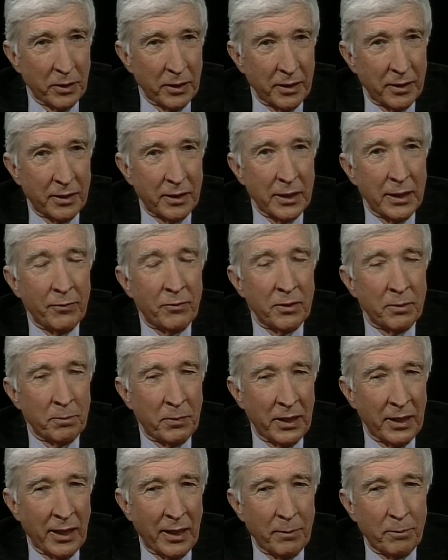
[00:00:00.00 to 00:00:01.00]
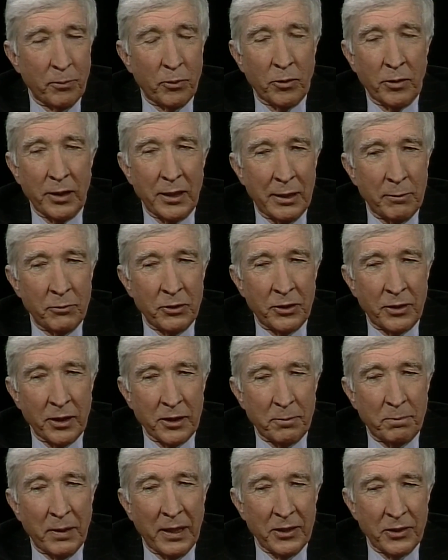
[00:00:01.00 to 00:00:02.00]
But even by that point, it was
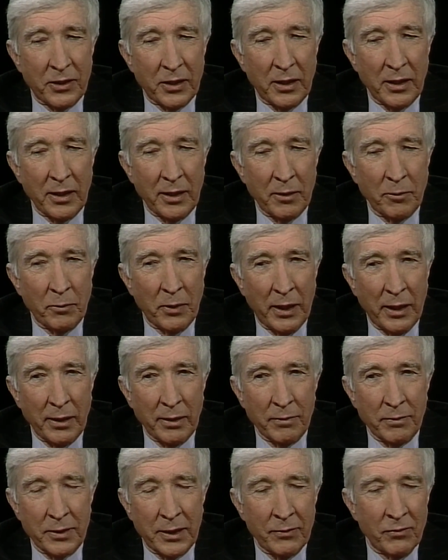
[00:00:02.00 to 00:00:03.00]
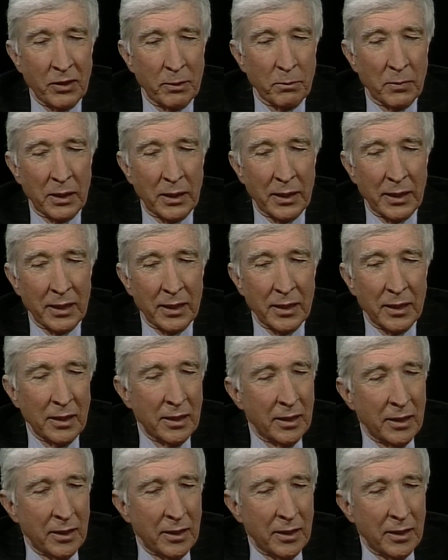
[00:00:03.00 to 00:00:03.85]
just basically a way of giving my